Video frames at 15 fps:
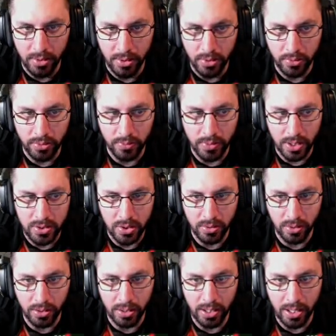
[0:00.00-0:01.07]
So you've got your
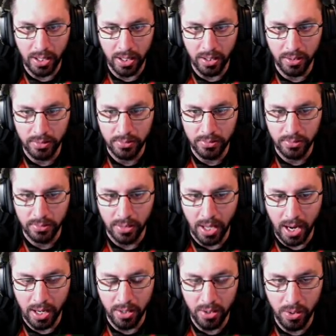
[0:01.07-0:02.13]
little I
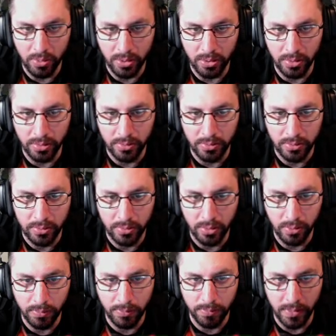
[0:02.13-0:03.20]
don't know, little
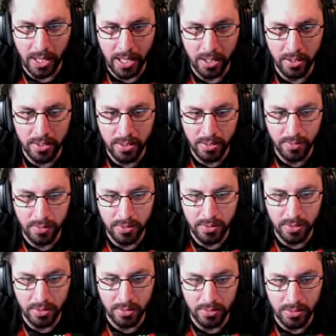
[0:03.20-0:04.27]
flyer here that you
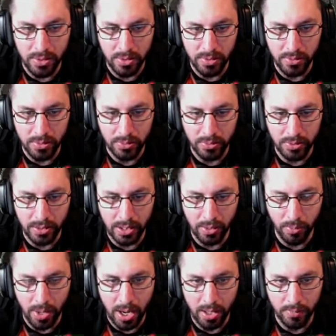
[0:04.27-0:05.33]
can use to get
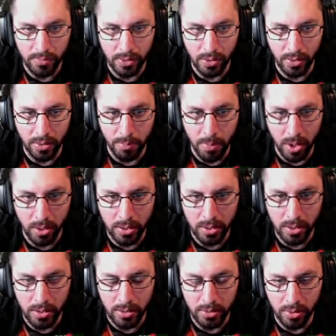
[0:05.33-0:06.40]
around if you're on the
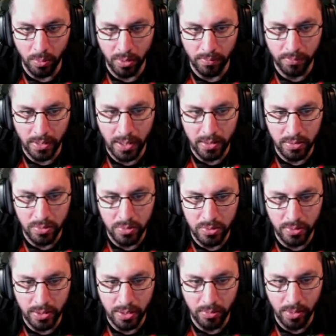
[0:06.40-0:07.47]
market and you don't want to fly the huge
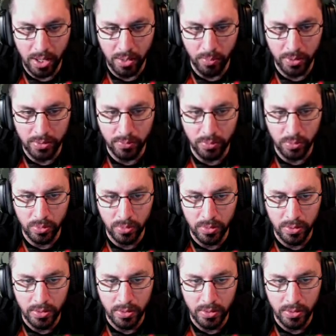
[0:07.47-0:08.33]
thing around and waste fuel.